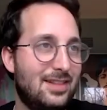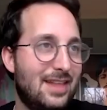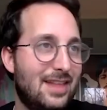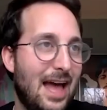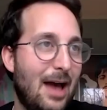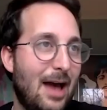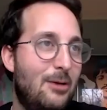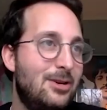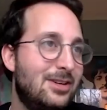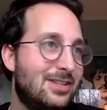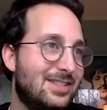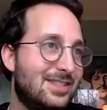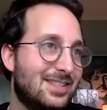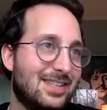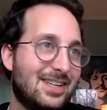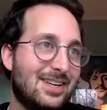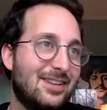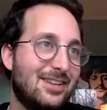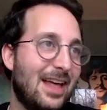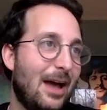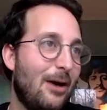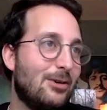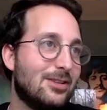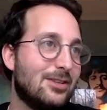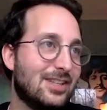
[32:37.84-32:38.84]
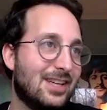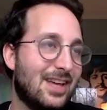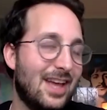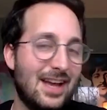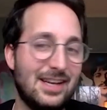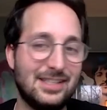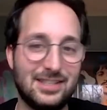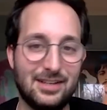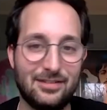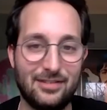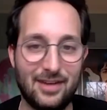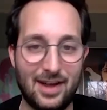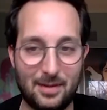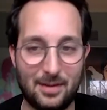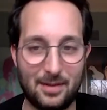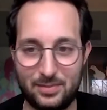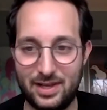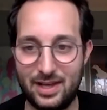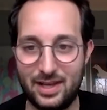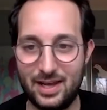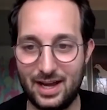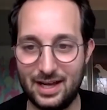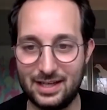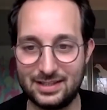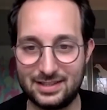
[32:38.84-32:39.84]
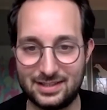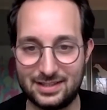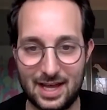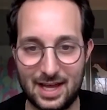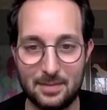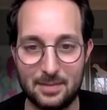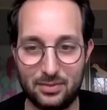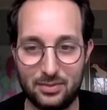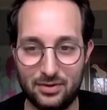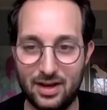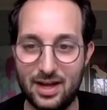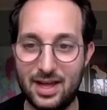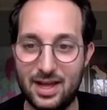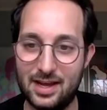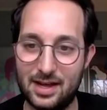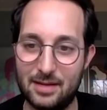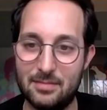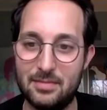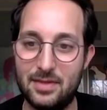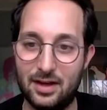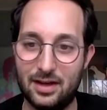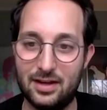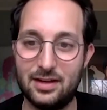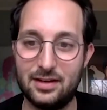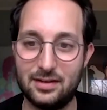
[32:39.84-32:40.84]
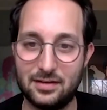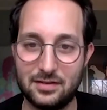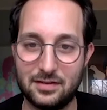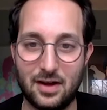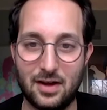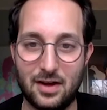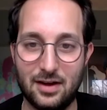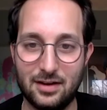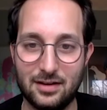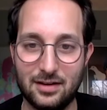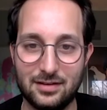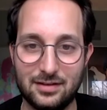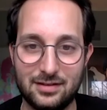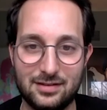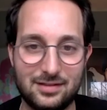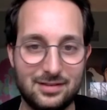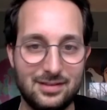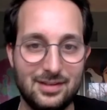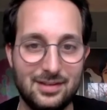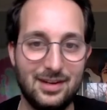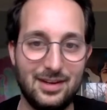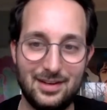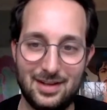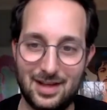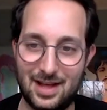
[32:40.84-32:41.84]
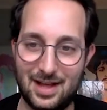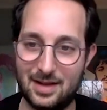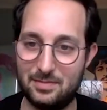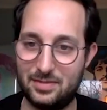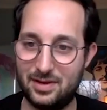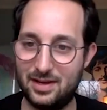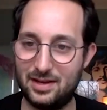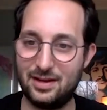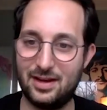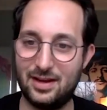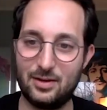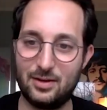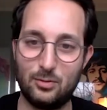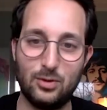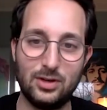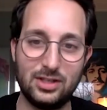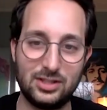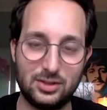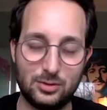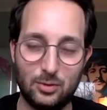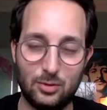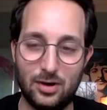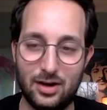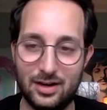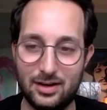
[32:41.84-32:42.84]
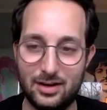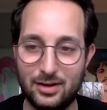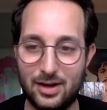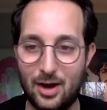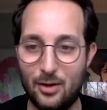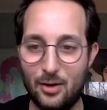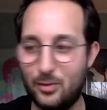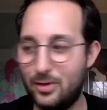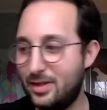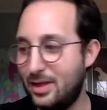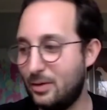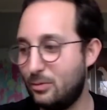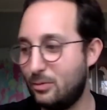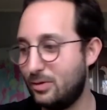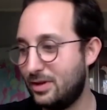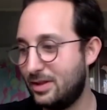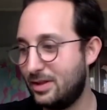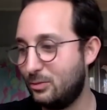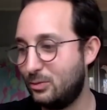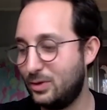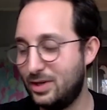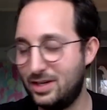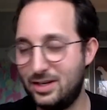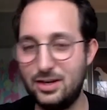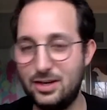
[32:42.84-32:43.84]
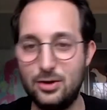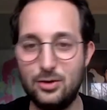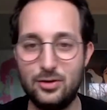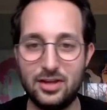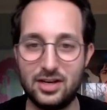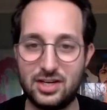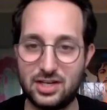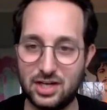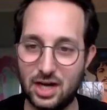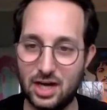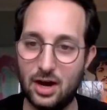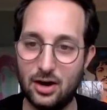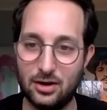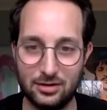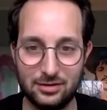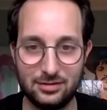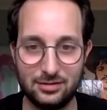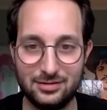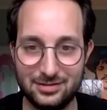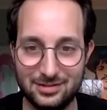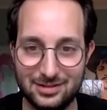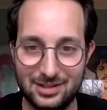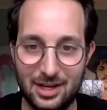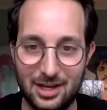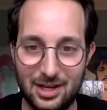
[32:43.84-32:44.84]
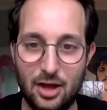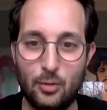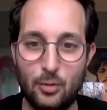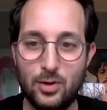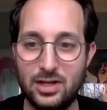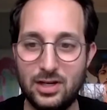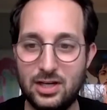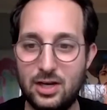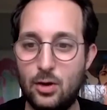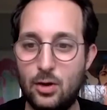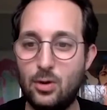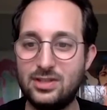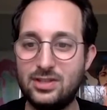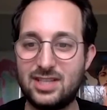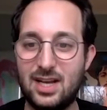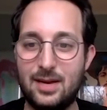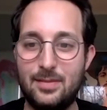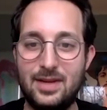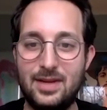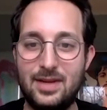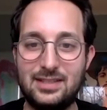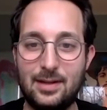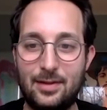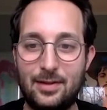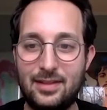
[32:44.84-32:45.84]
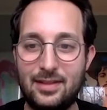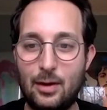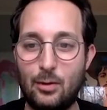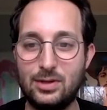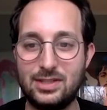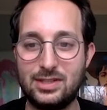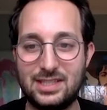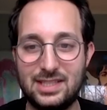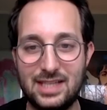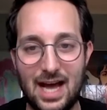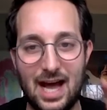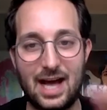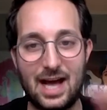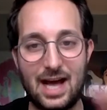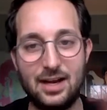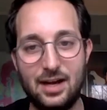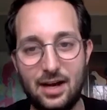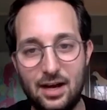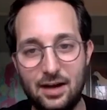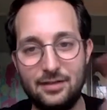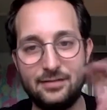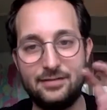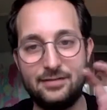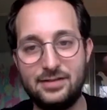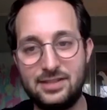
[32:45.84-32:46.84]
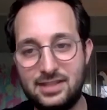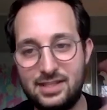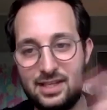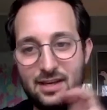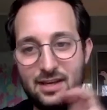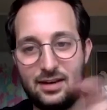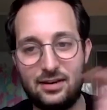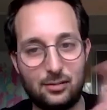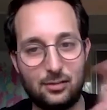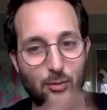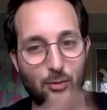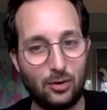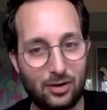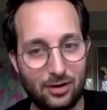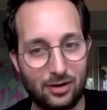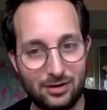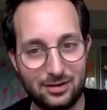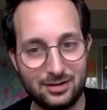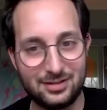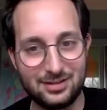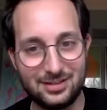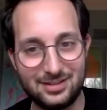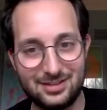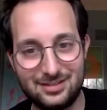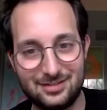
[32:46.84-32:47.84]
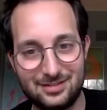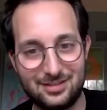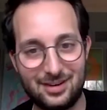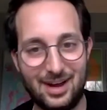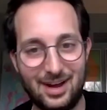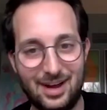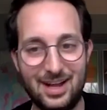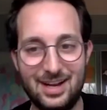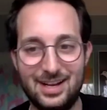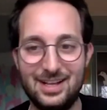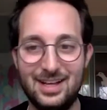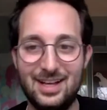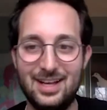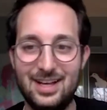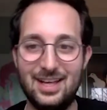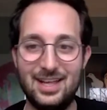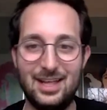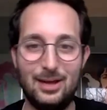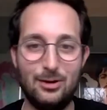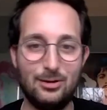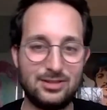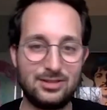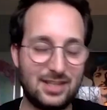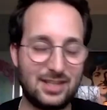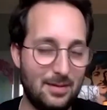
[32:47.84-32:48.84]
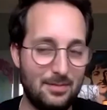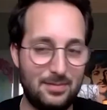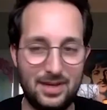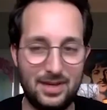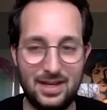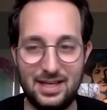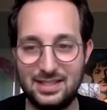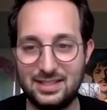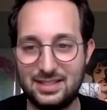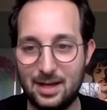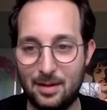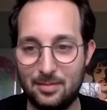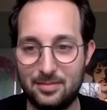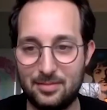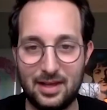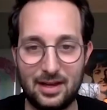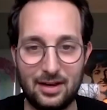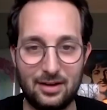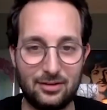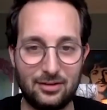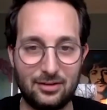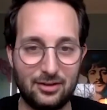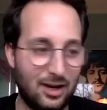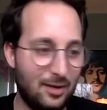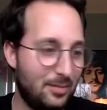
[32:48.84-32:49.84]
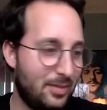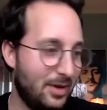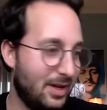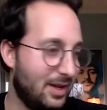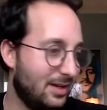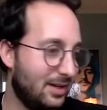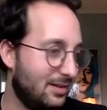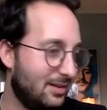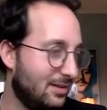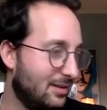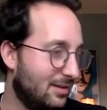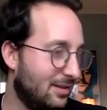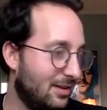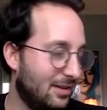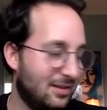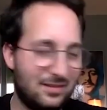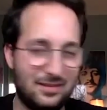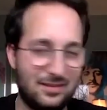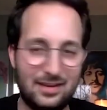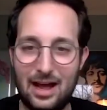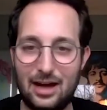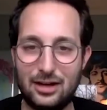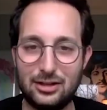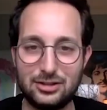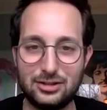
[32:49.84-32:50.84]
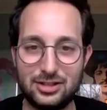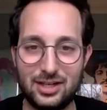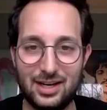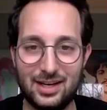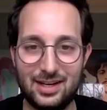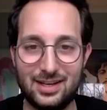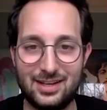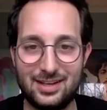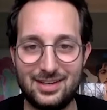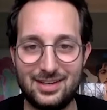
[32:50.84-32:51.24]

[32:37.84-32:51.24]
that was a case of like being on set playing a million songs, yeah, and like which one, we knew the tone. We knew it was going to be something that was not of Zeke's world, right? It was going to be something a little bit nostalgic